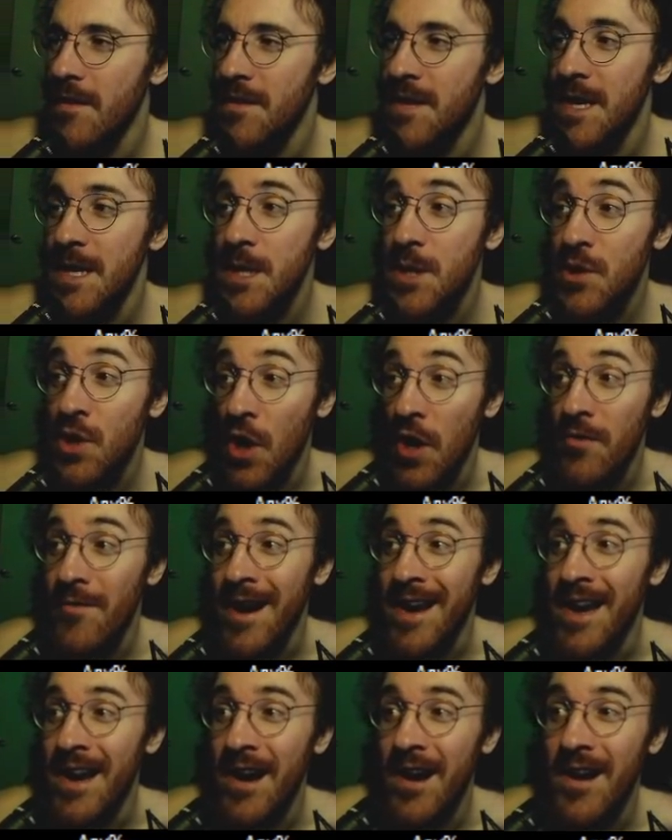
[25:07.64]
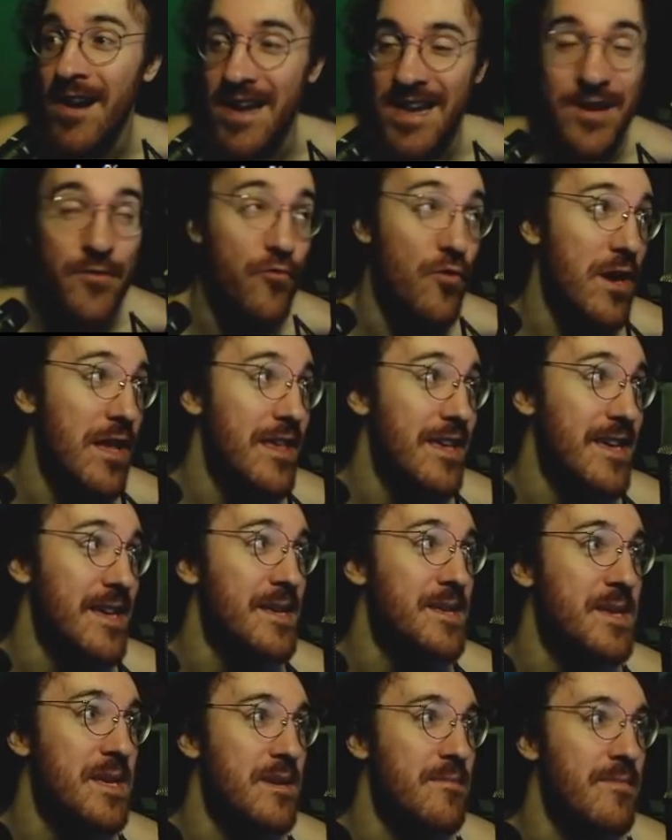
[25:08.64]
This turn right here, really
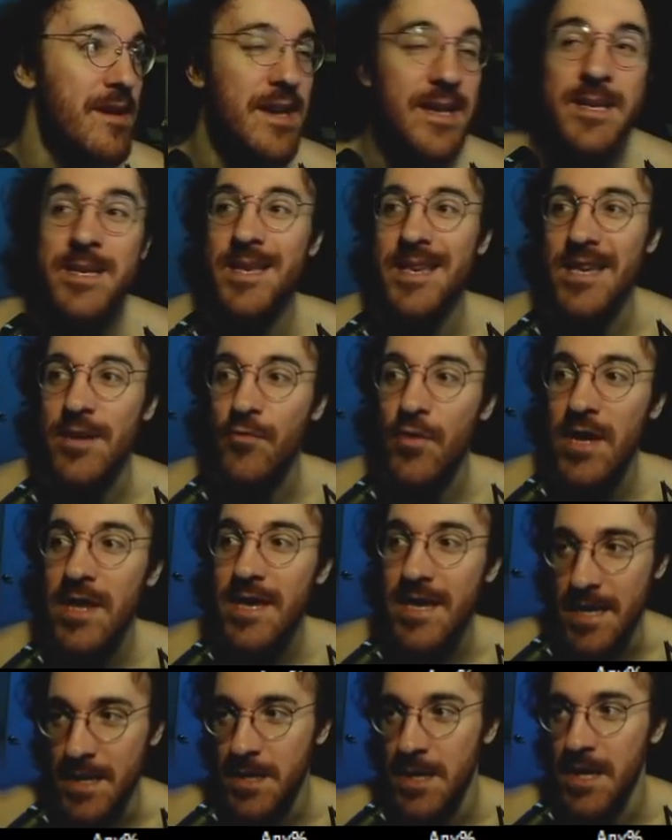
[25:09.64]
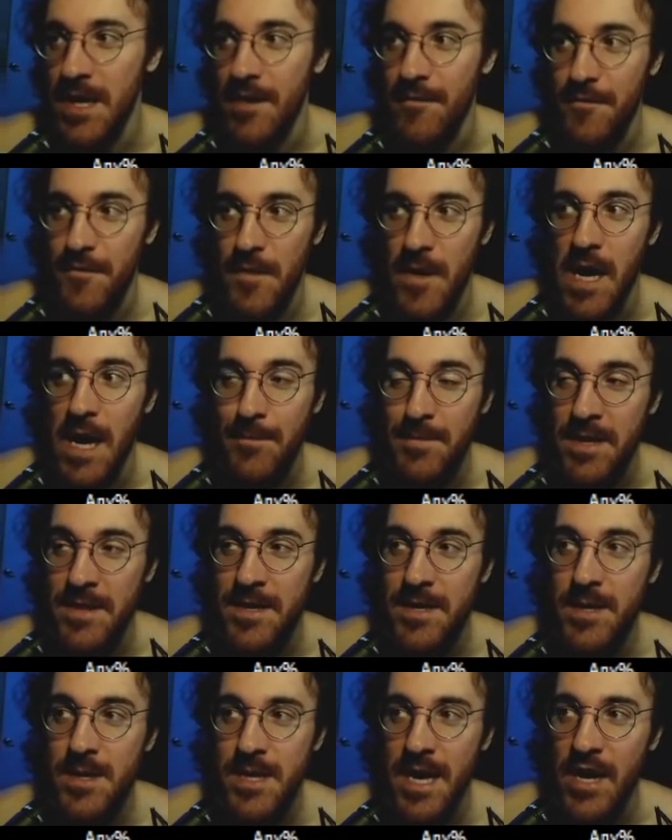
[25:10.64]
easy to miss. Really easy to get flopped in
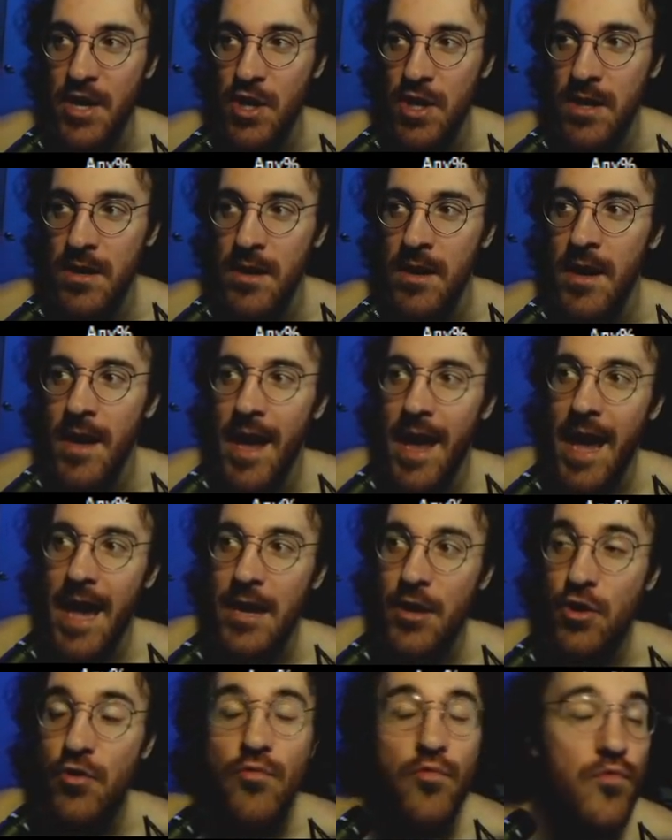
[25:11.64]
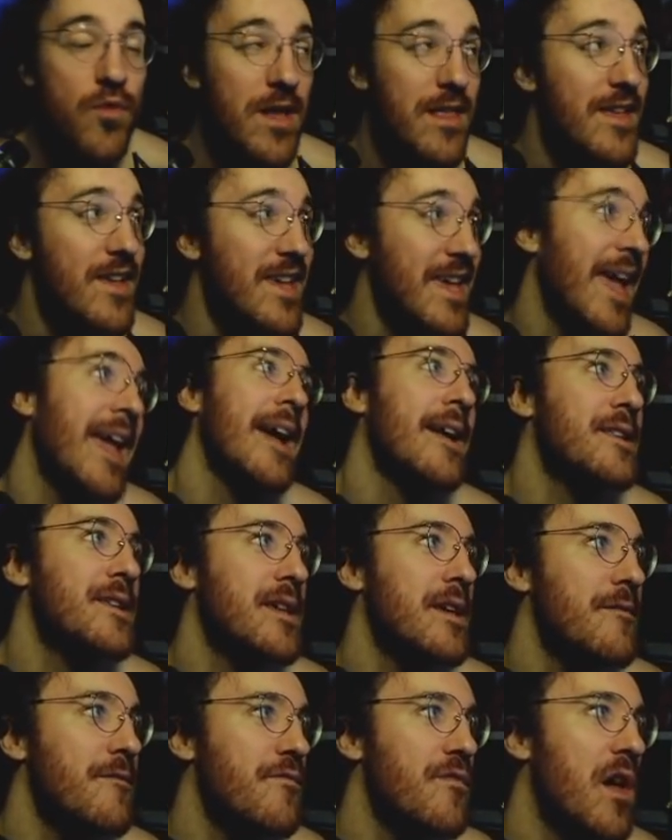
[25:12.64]
this section. And you really
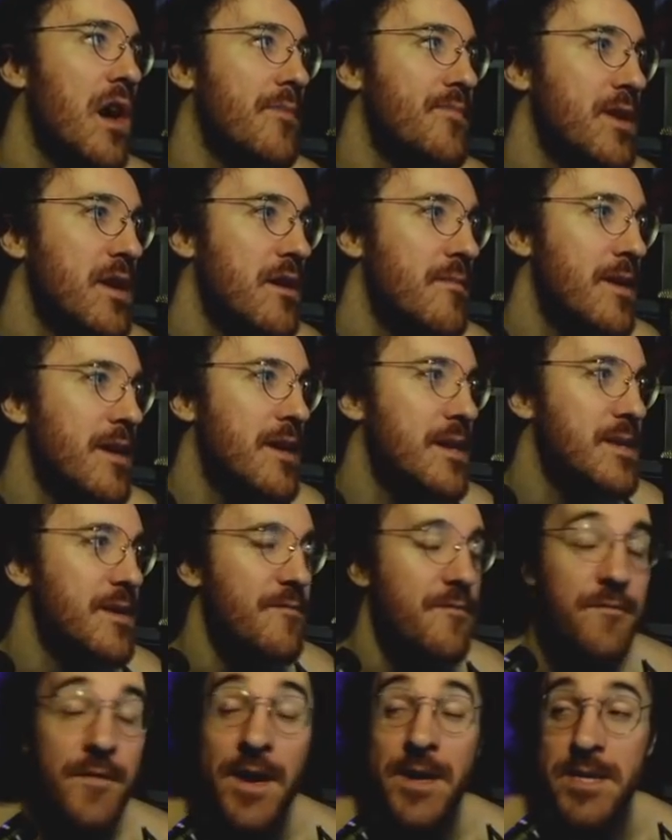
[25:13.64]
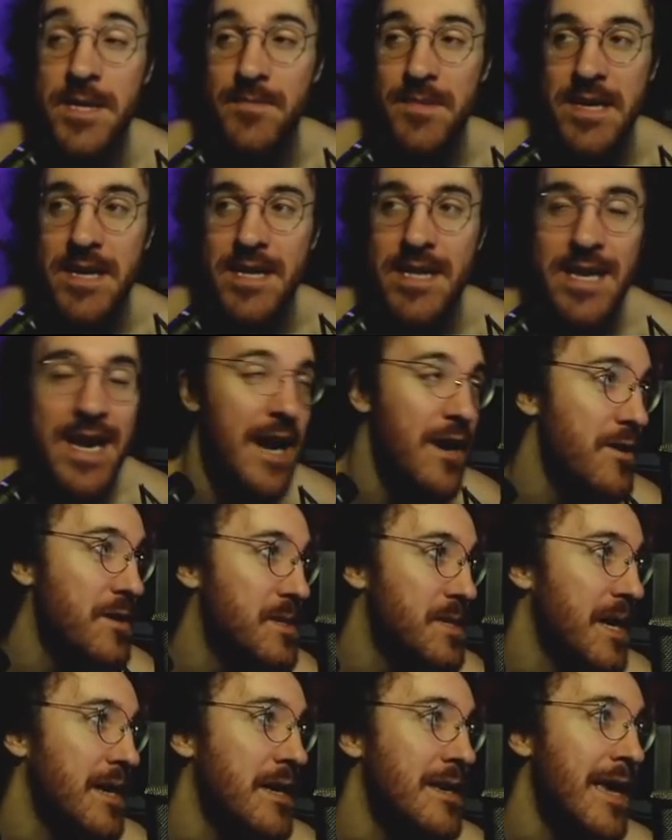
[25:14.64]
can't get flopped here because it fucks up the entire
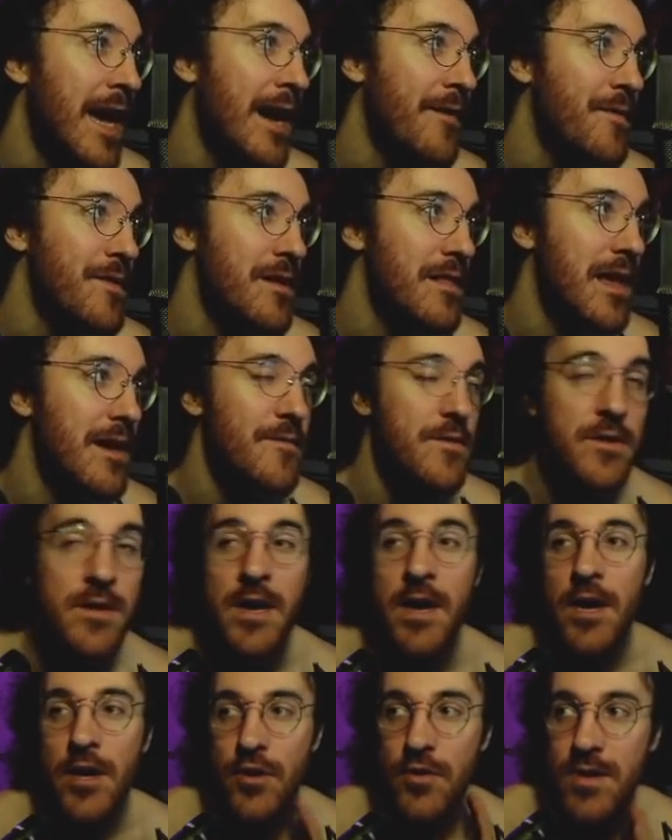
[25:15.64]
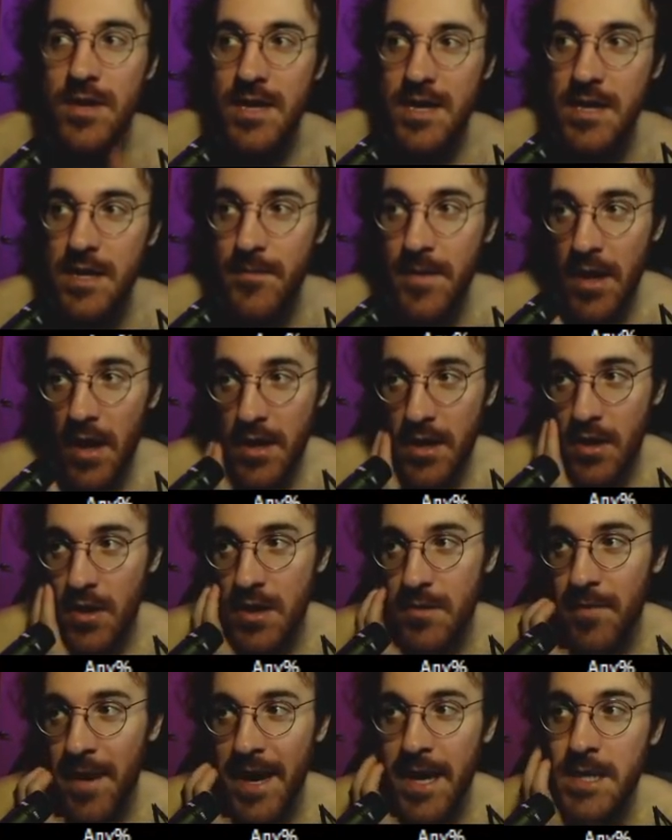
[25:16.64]
second half of the level. You need to be on a
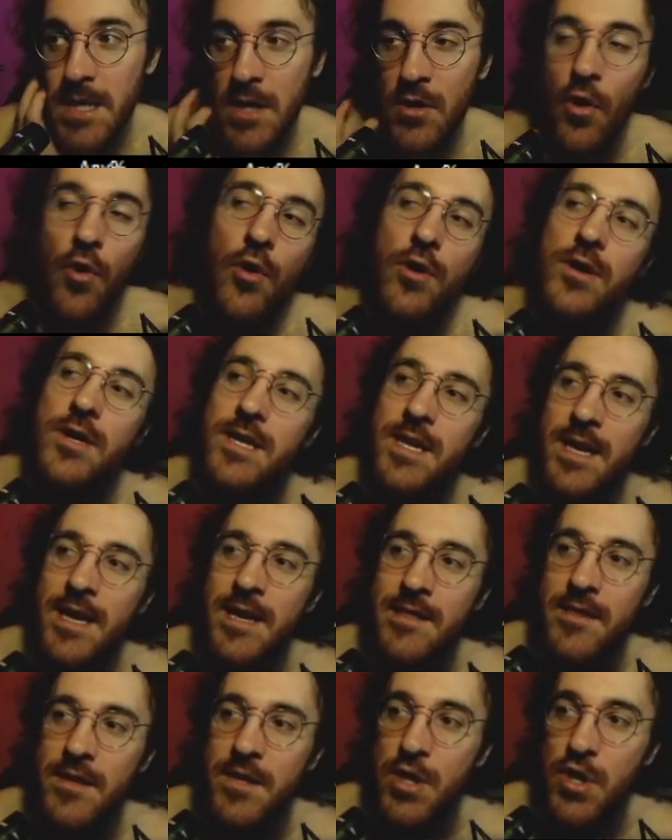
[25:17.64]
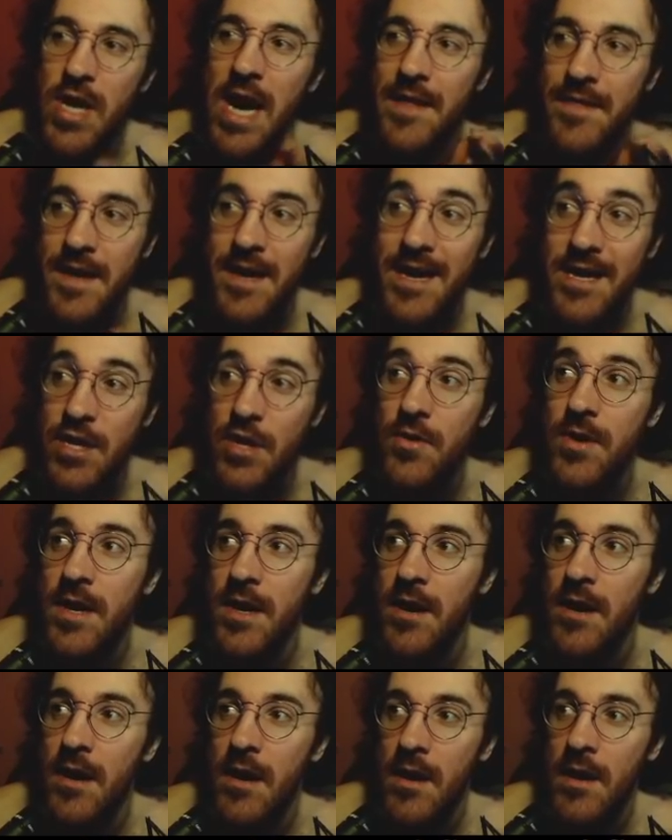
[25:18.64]
good pace in order to hit the strat that I do
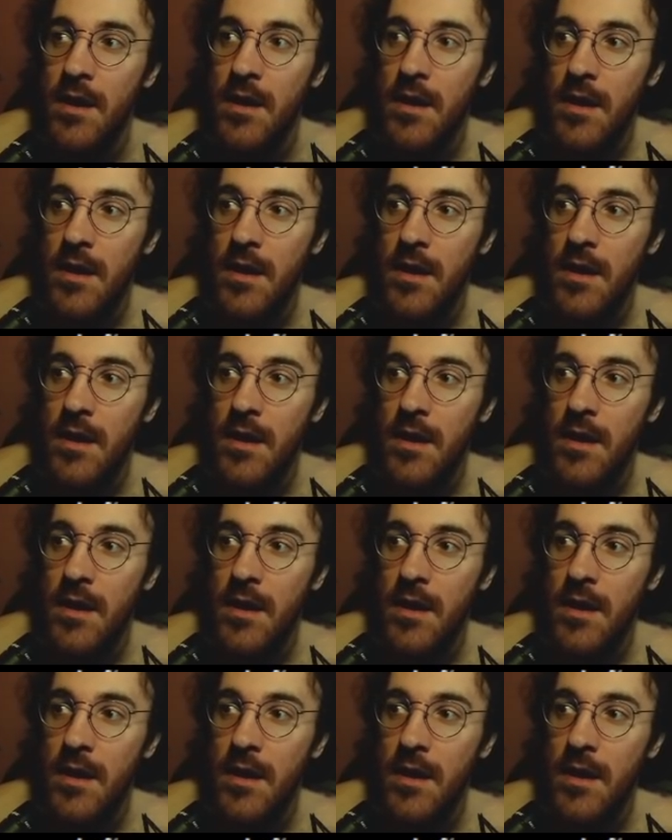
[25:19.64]
here.